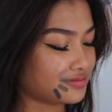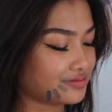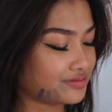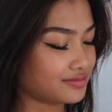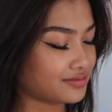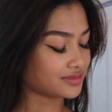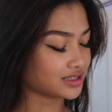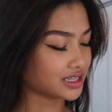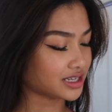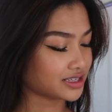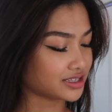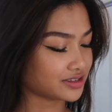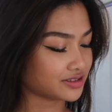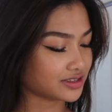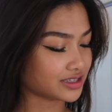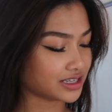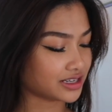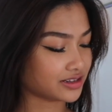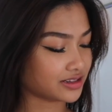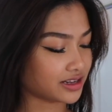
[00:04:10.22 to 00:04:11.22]
tattoos
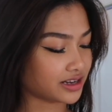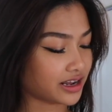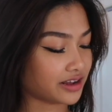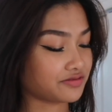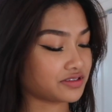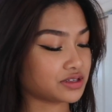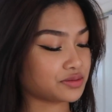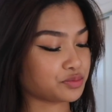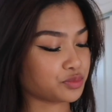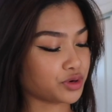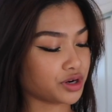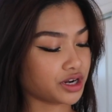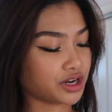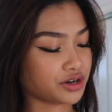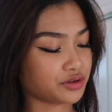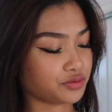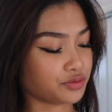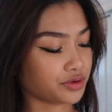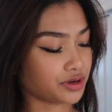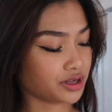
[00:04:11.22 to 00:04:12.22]
here that I've sprayed
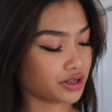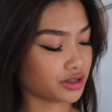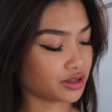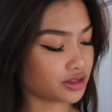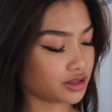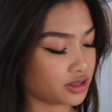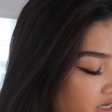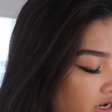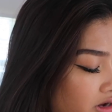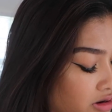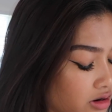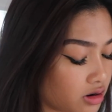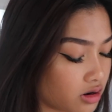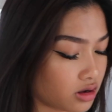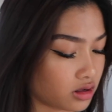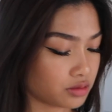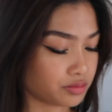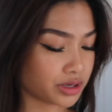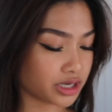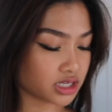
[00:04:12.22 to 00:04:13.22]
with an
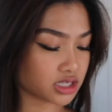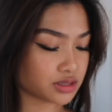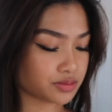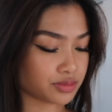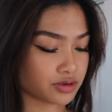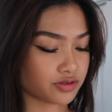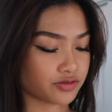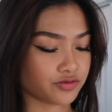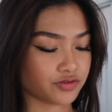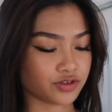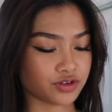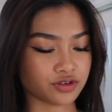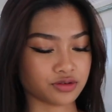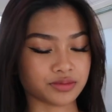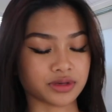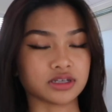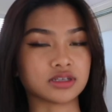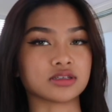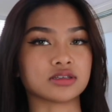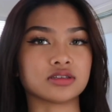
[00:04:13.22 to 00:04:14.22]
alcohol-based perfume. I
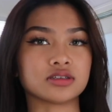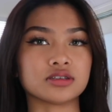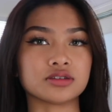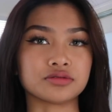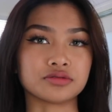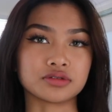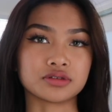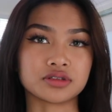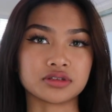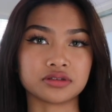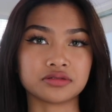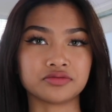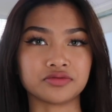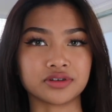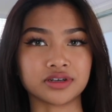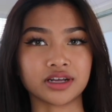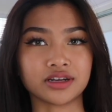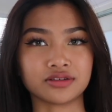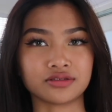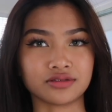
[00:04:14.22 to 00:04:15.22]
just used one
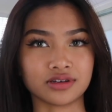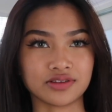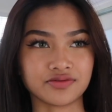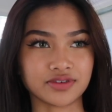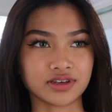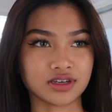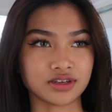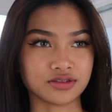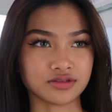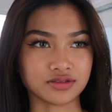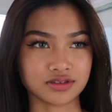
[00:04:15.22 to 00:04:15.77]
I don't even use. I